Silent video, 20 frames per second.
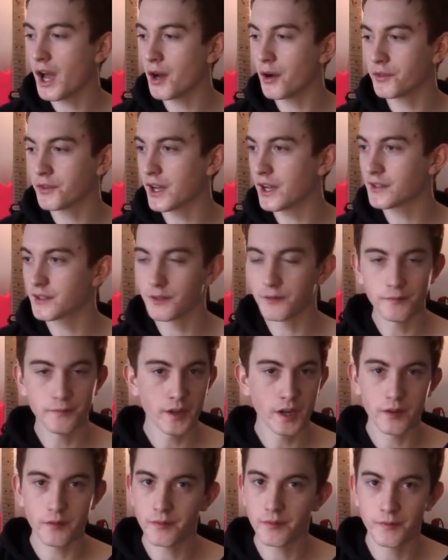down to the
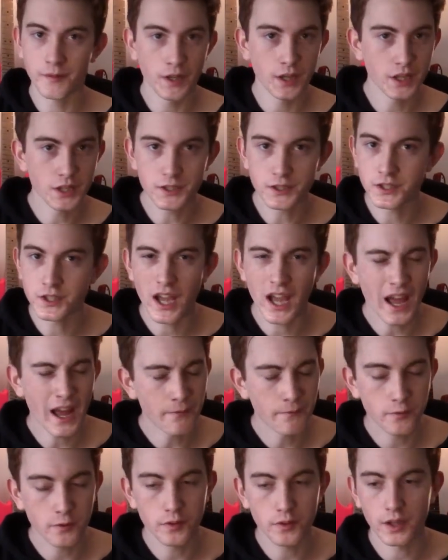fit, finish,
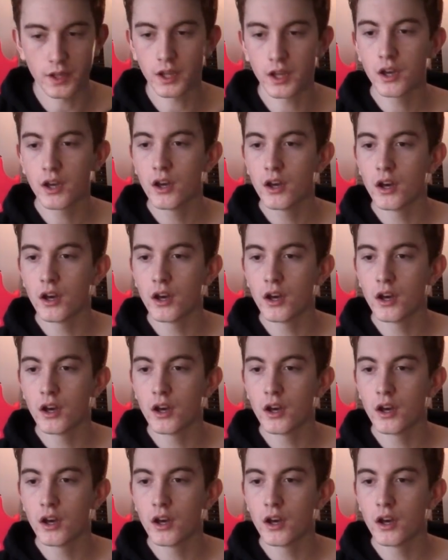everything.